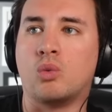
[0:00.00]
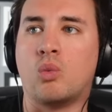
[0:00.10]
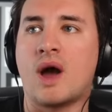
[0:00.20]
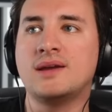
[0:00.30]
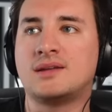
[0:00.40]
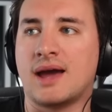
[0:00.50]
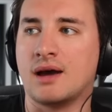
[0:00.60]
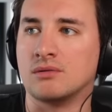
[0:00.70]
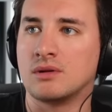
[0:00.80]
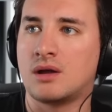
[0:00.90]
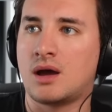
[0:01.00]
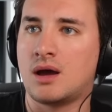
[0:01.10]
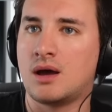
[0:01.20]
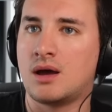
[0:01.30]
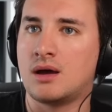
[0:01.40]
way down,
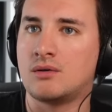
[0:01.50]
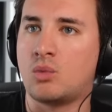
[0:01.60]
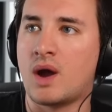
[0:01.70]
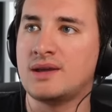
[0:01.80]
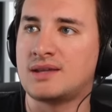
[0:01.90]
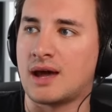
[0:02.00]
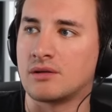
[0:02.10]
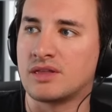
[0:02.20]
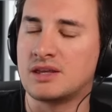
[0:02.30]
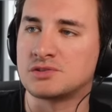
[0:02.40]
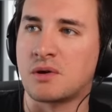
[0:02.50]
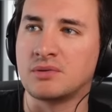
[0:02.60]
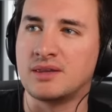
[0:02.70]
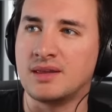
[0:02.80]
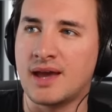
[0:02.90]
uh, way down. I think it's
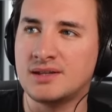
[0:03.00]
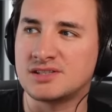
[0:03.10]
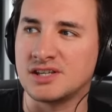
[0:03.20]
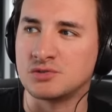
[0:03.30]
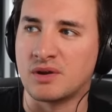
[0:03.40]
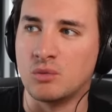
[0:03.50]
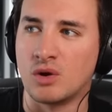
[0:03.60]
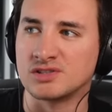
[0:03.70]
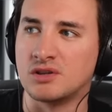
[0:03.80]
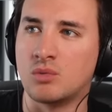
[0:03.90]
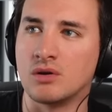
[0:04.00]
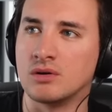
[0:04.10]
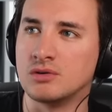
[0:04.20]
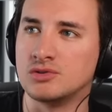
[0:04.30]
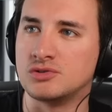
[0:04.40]
probably in the 80s when it was in the
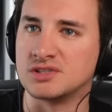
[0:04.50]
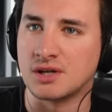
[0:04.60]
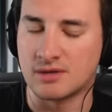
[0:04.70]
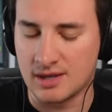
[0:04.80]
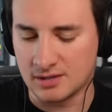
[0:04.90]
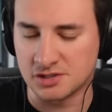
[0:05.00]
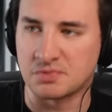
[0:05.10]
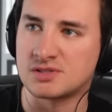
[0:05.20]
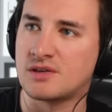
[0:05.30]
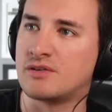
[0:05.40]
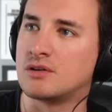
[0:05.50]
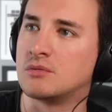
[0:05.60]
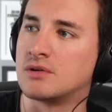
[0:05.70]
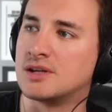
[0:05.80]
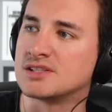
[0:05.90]
100s. I'll get you a specific
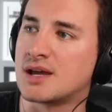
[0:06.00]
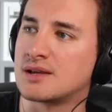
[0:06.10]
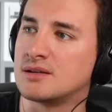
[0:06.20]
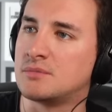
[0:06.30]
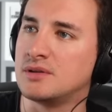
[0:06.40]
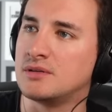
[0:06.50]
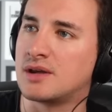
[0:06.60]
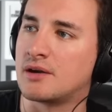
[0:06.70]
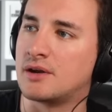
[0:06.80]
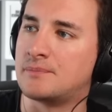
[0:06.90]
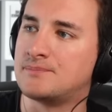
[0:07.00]
number in a second, but you carry on.